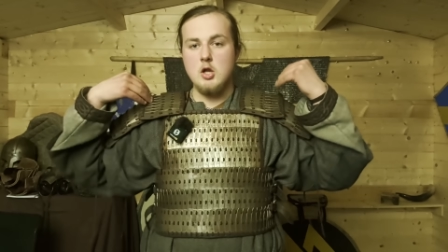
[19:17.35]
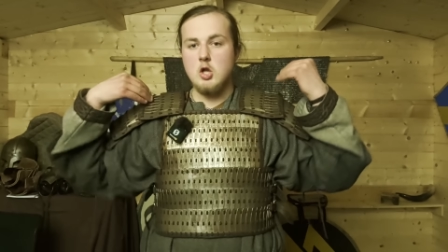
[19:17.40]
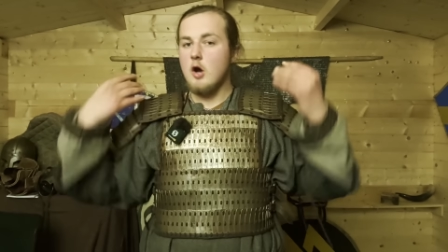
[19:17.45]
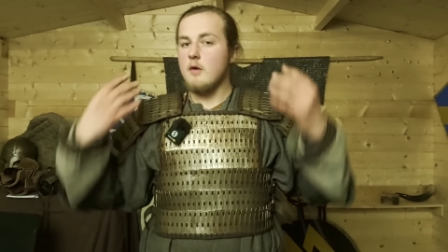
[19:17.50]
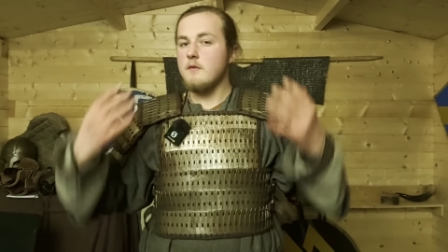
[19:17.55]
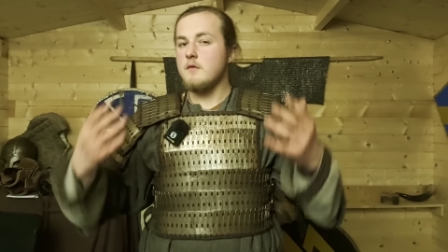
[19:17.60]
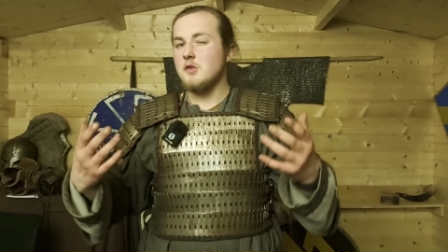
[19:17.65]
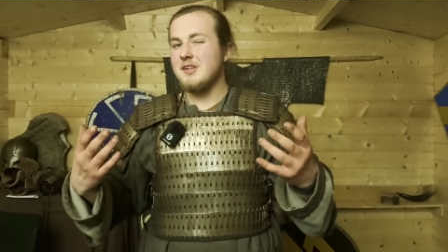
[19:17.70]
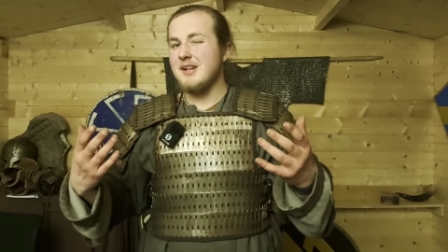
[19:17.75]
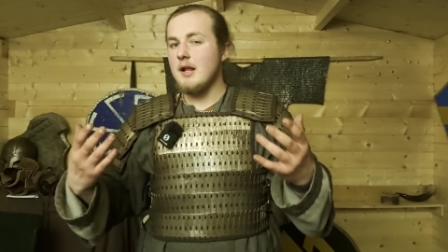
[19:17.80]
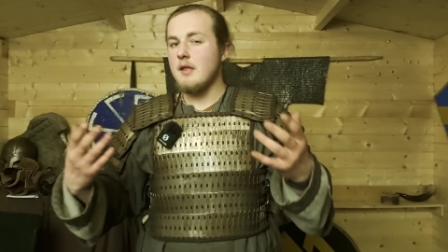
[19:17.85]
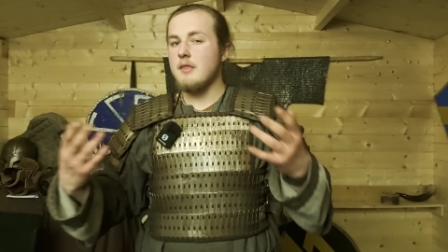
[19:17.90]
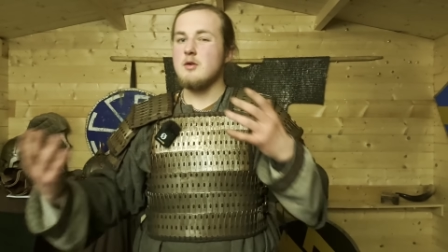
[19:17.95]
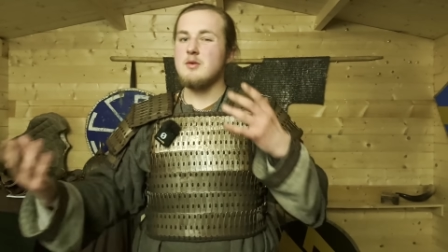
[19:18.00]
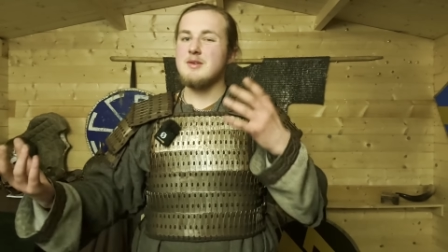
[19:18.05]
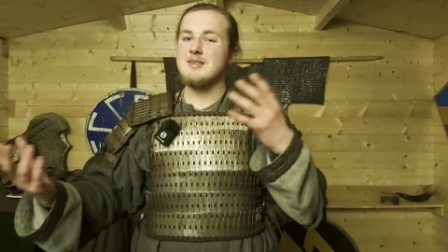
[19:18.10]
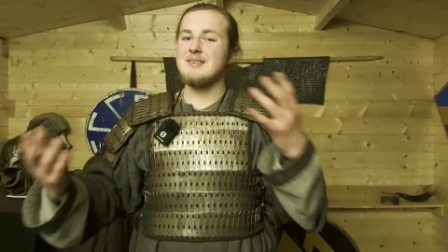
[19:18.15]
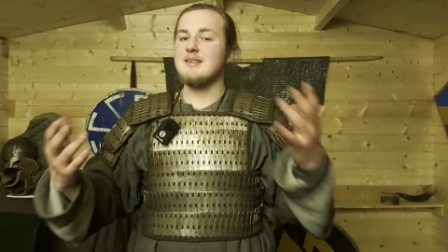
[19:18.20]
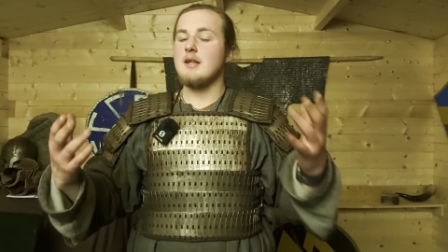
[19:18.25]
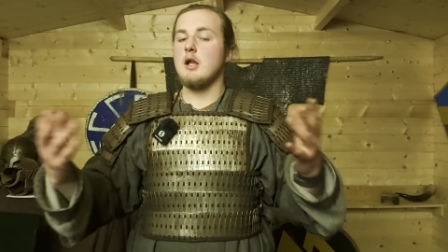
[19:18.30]
Now, obviously, there
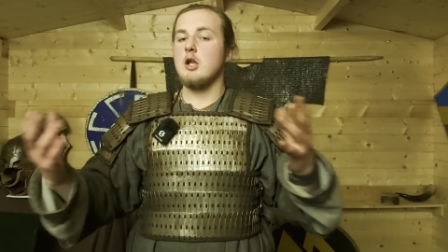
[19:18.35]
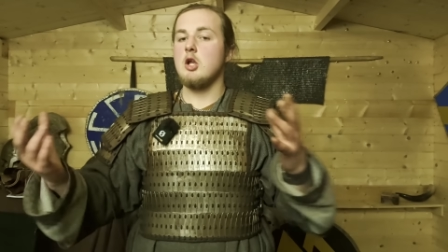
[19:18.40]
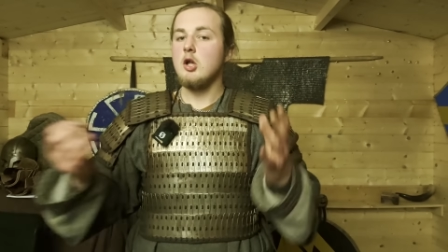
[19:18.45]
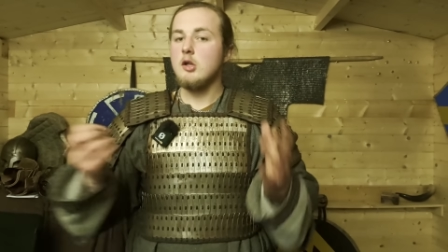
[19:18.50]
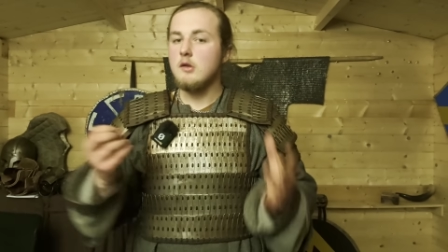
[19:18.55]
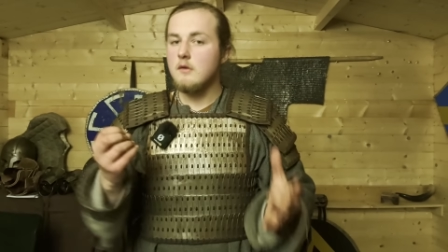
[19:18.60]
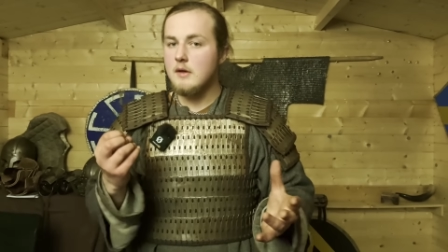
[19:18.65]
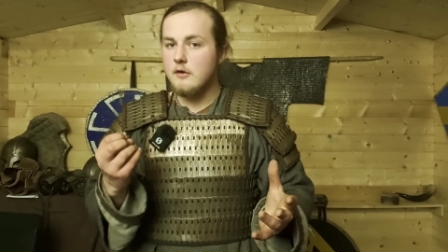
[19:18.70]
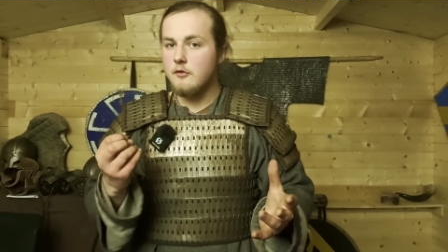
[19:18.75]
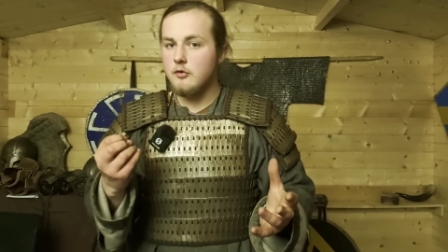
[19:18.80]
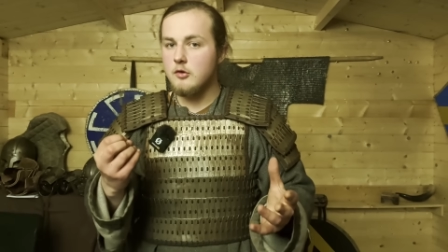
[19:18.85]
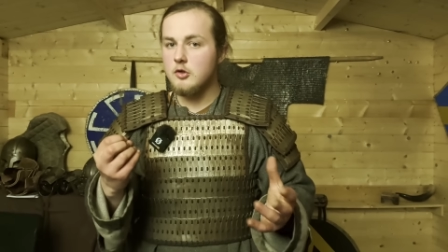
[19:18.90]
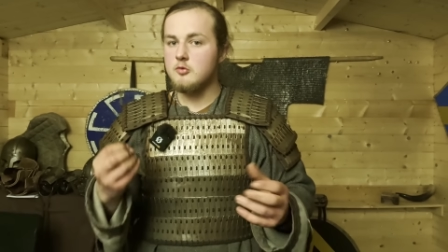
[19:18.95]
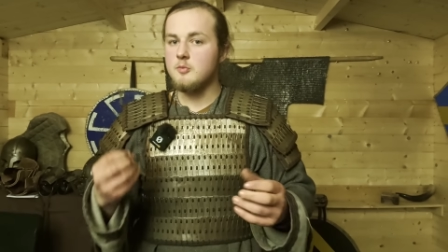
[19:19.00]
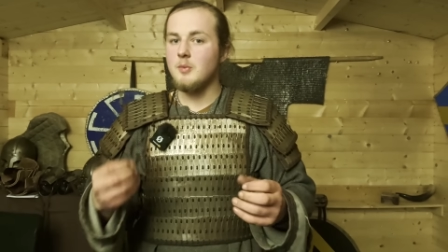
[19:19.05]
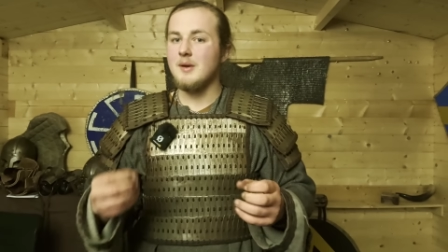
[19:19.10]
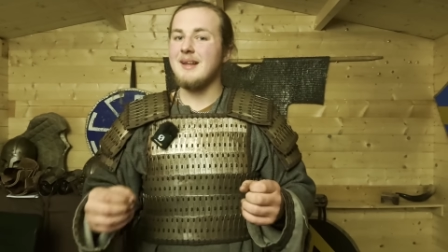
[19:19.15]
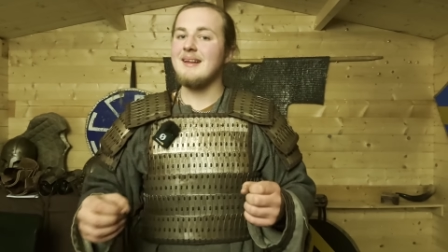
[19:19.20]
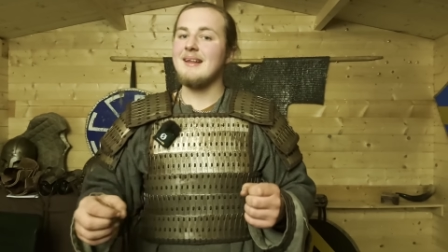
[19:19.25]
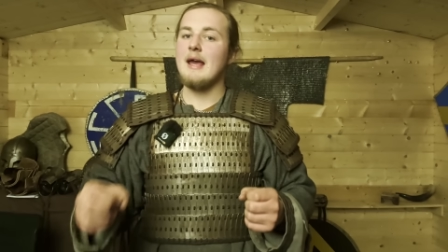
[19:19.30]
isn't a lot of difference,
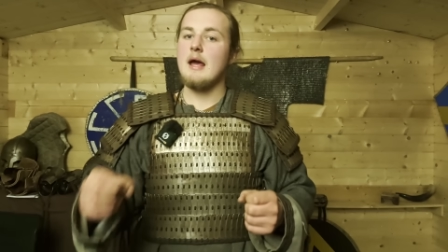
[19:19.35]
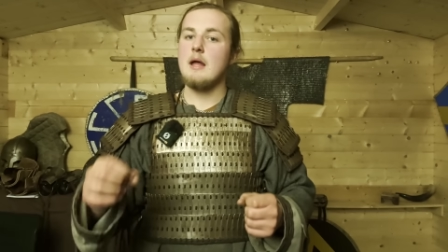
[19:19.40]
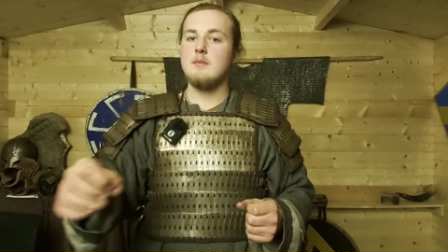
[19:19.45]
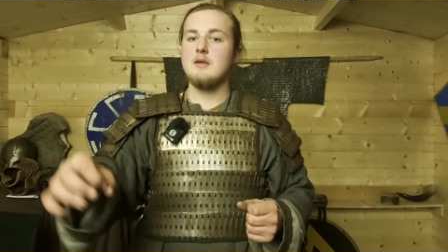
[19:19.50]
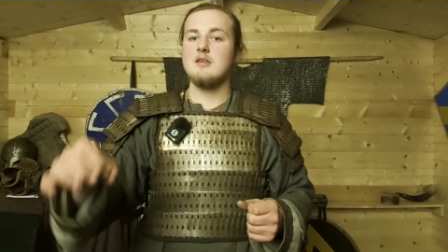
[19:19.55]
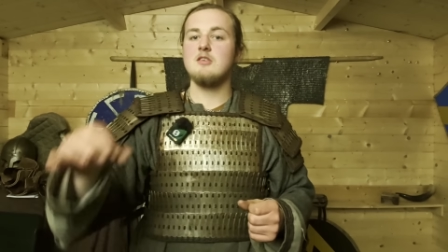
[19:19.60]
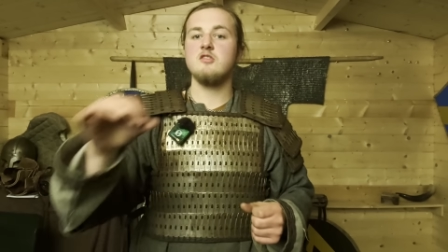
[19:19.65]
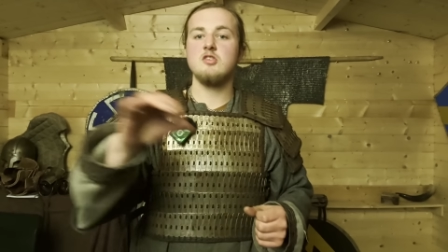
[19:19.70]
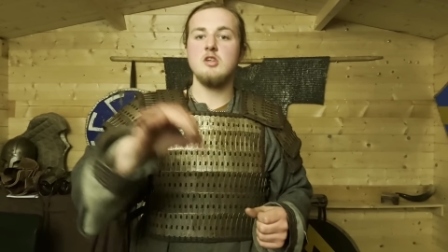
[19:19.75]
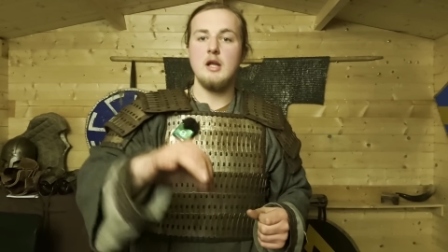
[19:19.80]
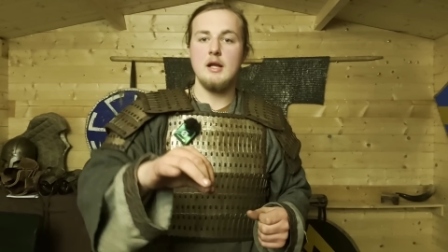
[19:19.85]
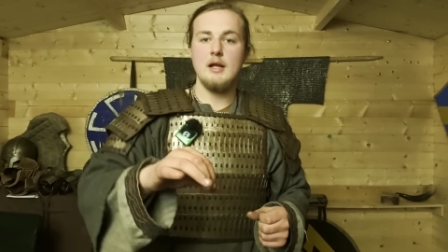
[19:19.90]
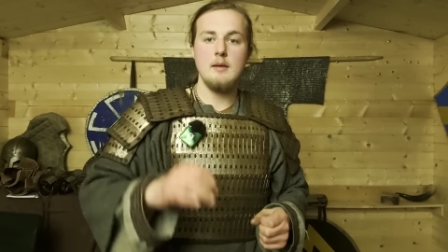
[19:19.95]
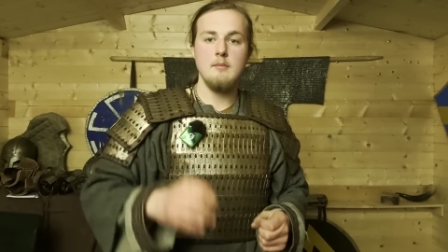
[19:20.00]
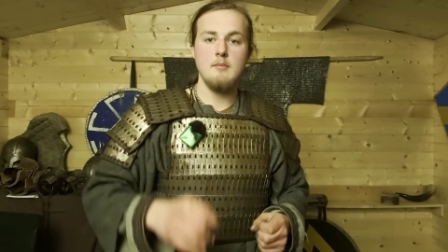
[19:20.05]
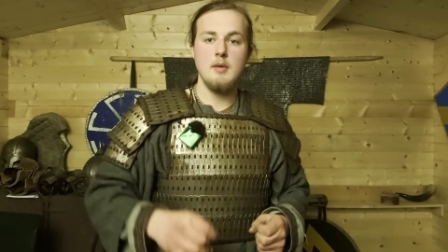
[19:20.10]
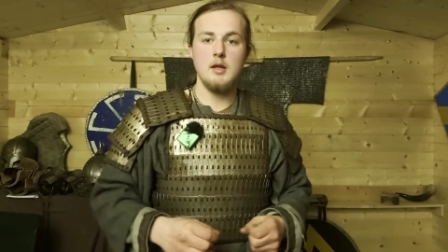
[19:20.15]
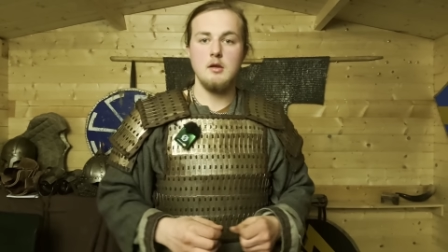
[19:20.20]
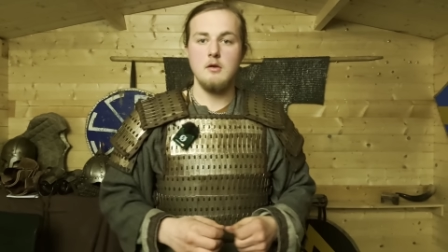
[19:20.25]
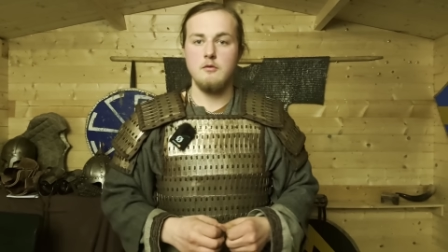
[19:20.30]
but it can be slightly
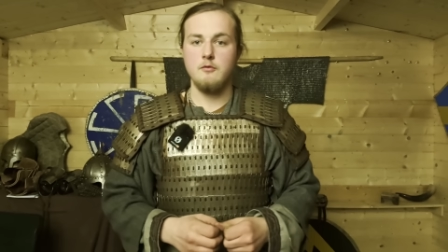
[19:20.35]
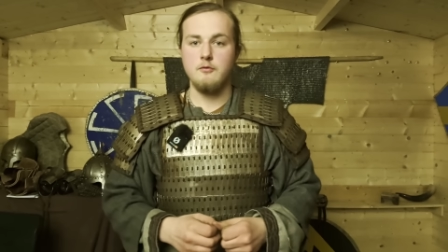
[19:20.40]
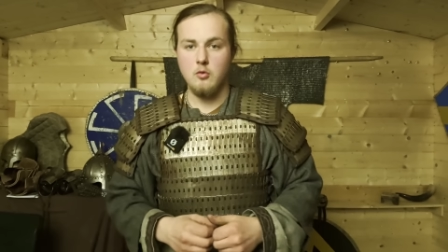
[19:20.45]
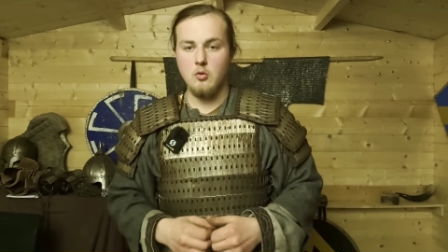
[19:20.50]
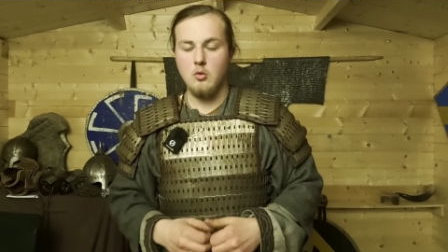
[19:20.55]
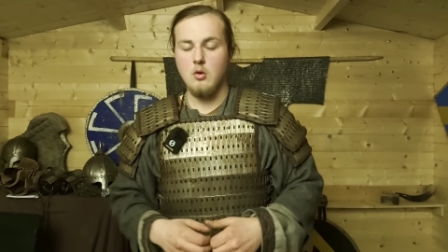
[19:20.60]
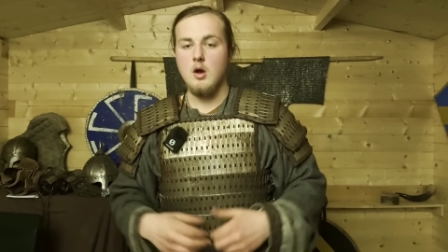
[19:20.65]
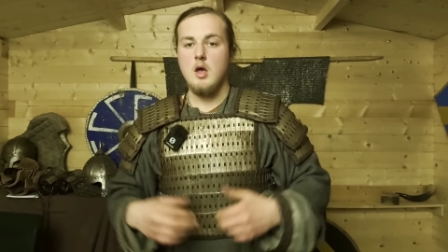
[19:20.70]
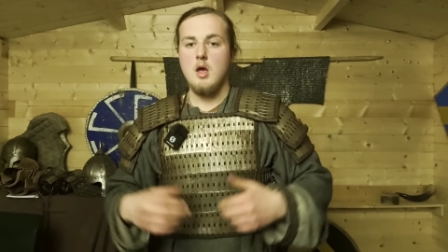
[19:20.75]
better for